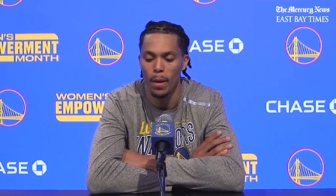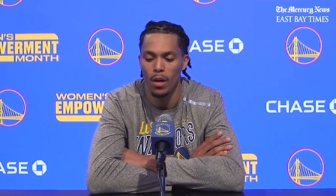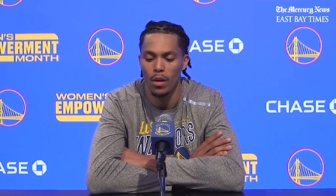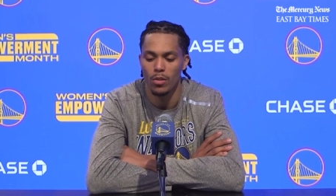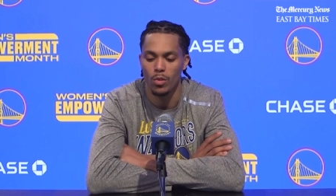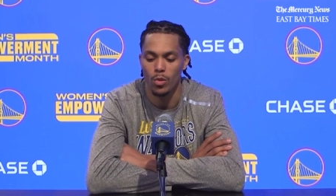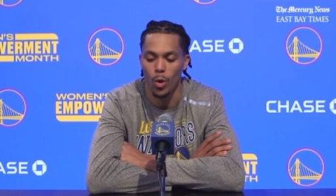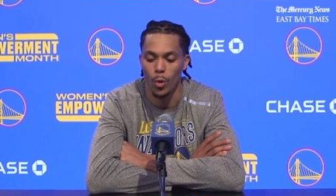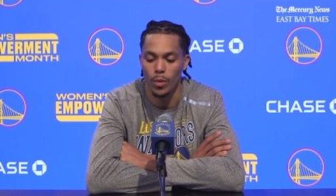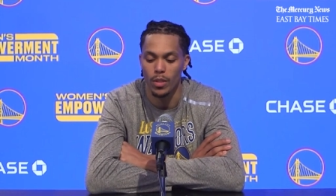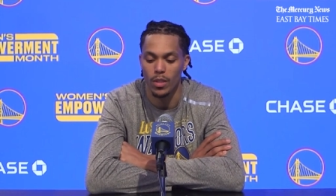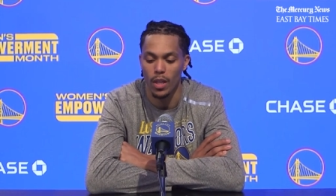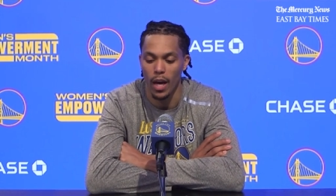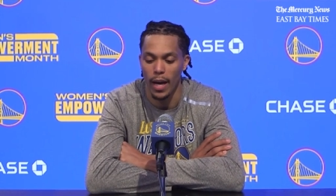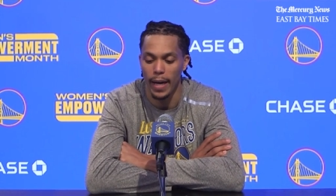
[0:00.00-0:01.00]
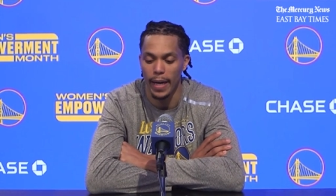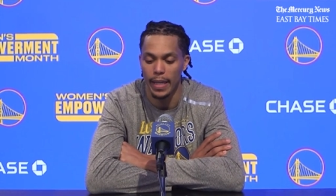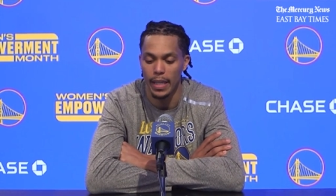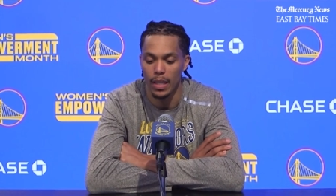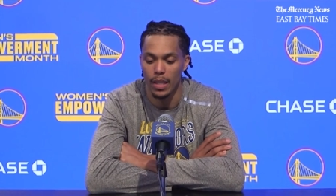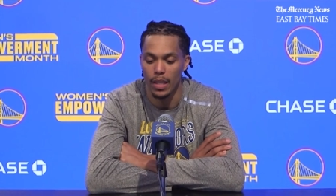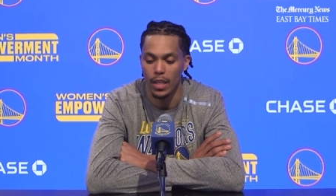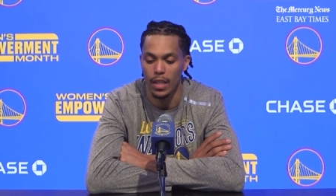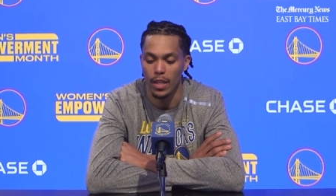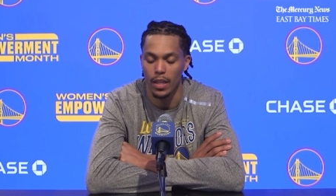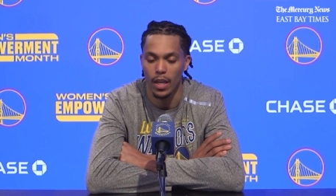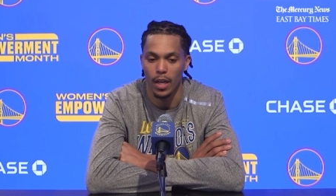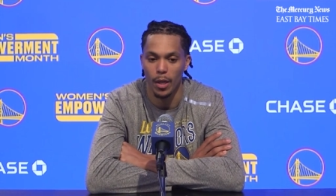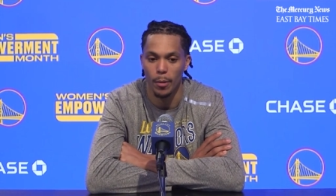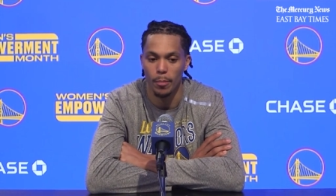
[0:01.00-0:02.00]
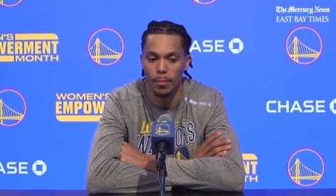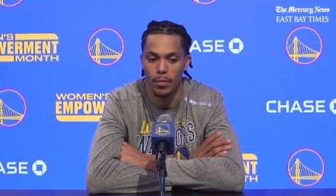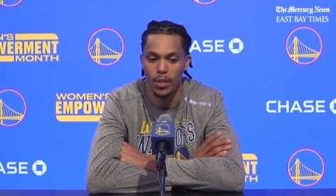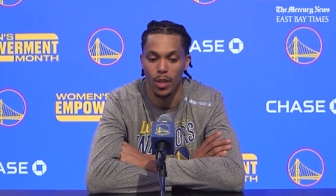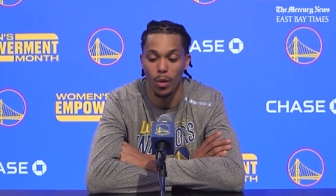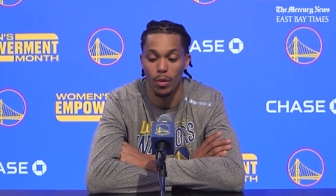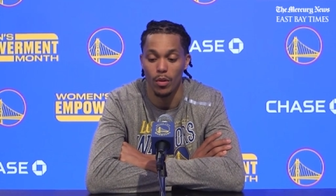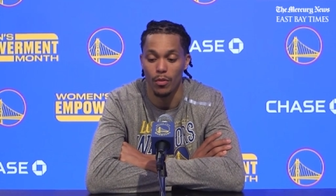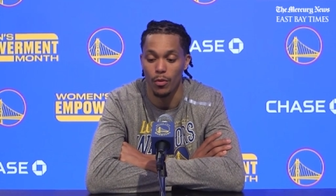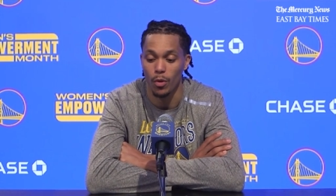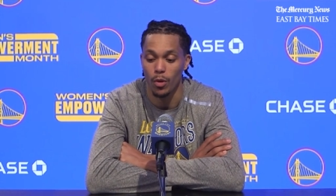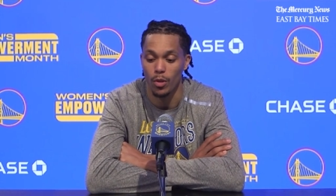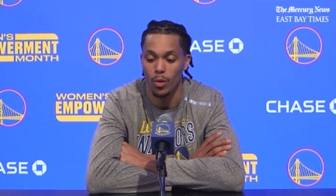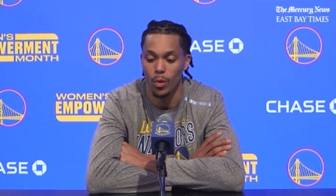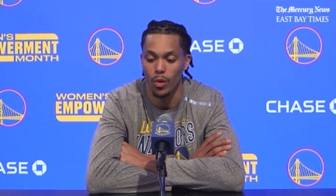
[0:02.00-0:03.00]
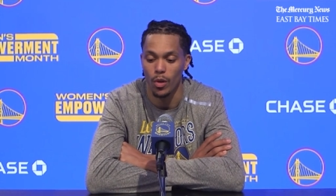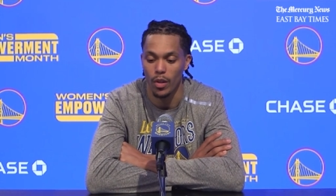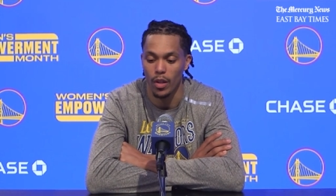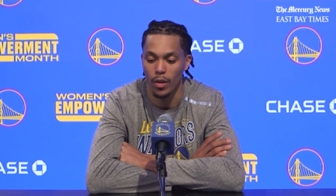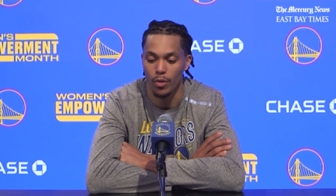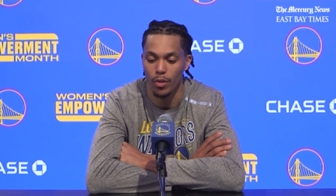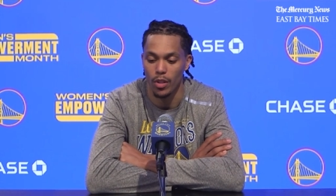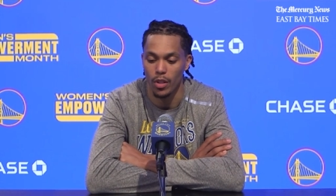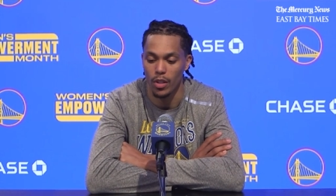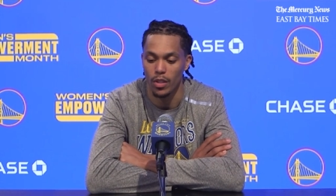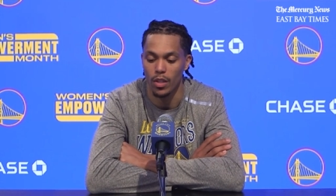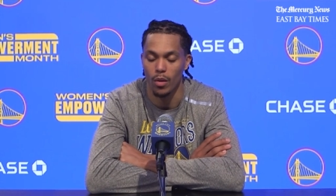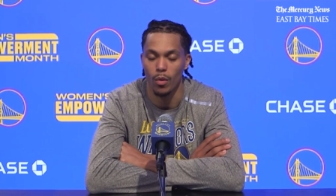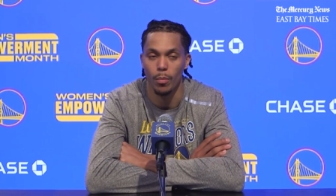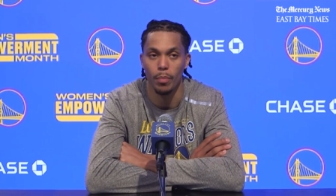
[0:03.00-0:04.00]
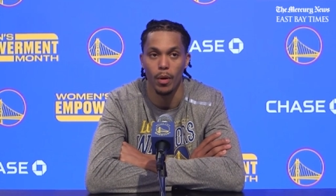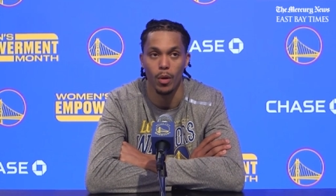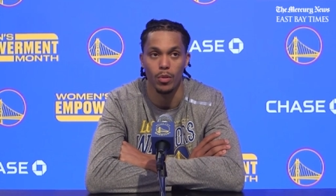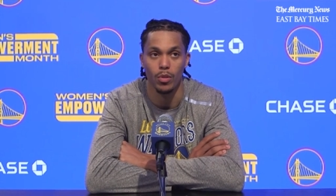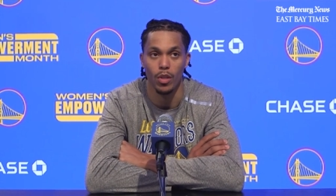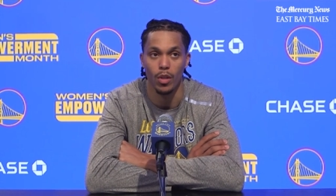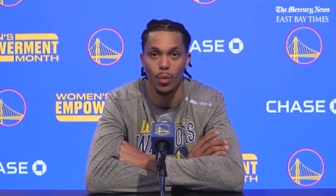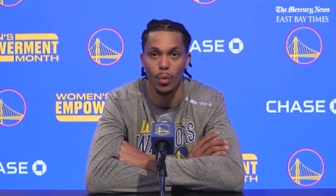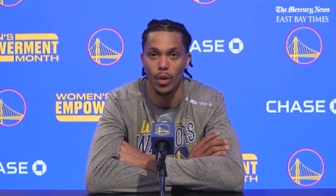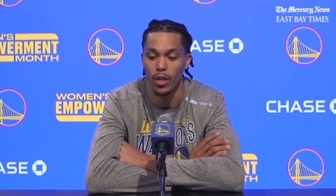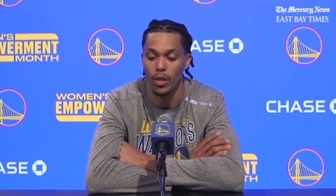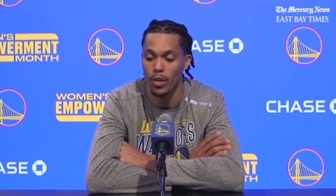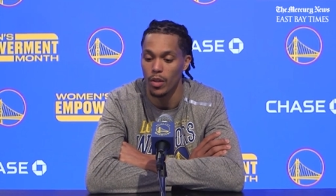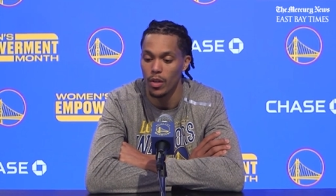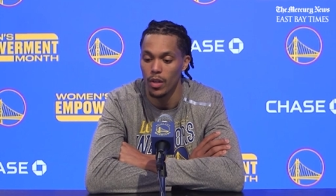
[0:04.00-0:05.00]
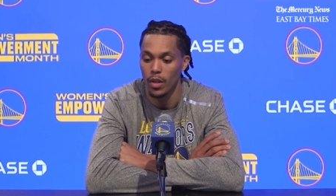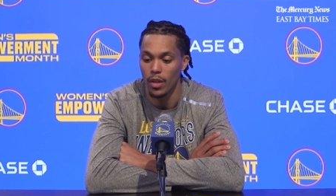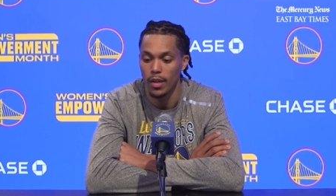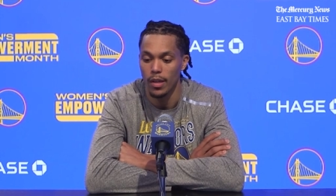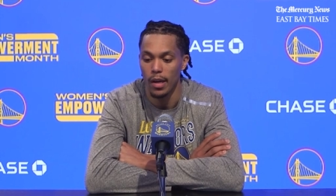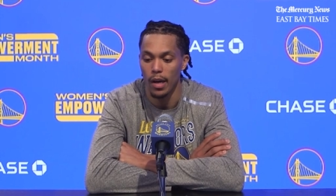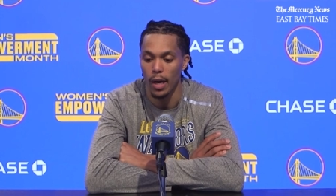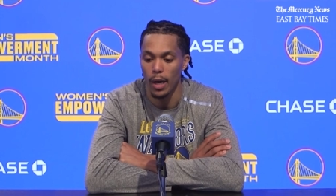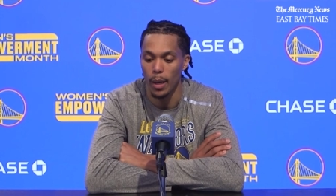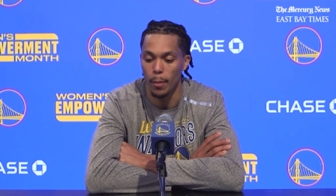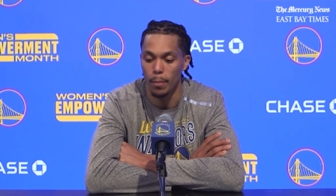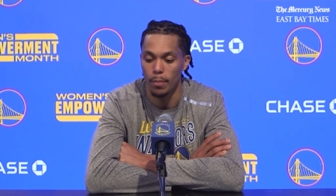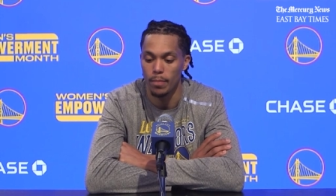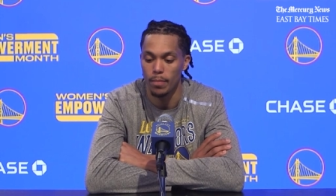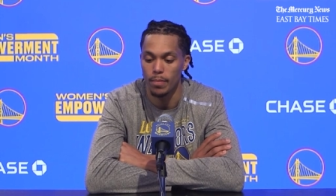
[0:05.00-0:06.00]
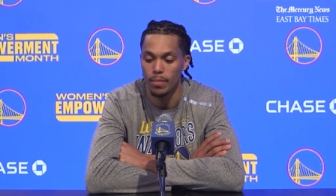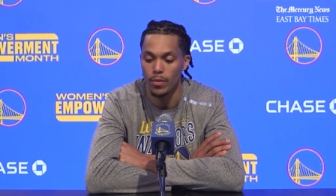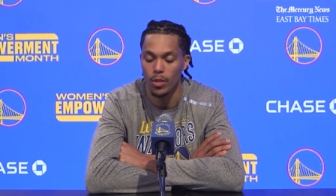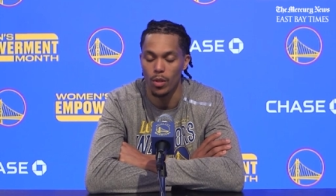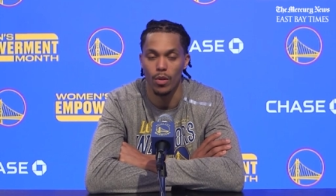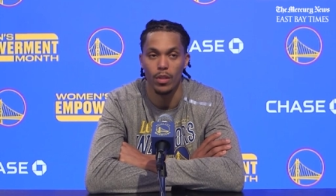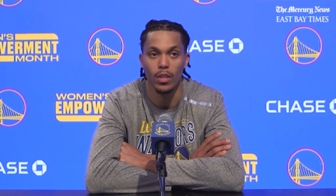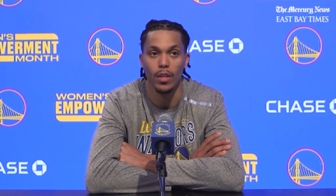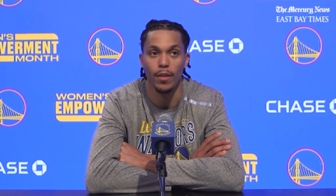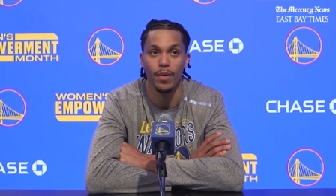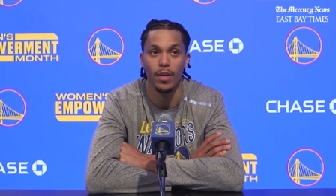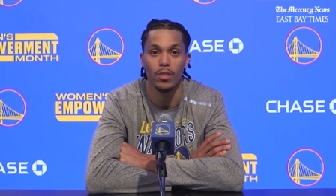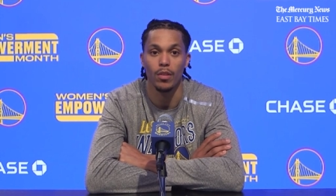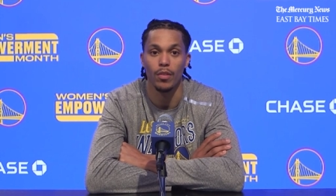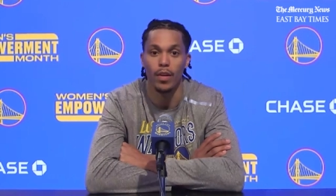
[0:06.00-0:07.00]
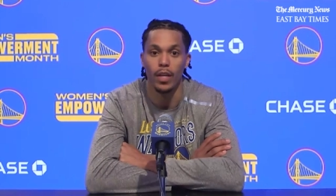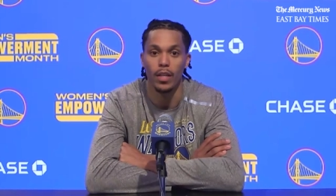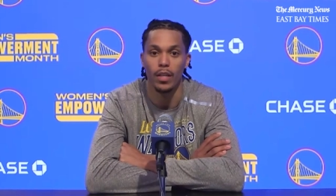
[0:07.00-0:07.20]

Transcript: Score was tied. And then, um, you know, in the fourth quarter, they really, you know, imposed their will, um, you know, on the defensive end.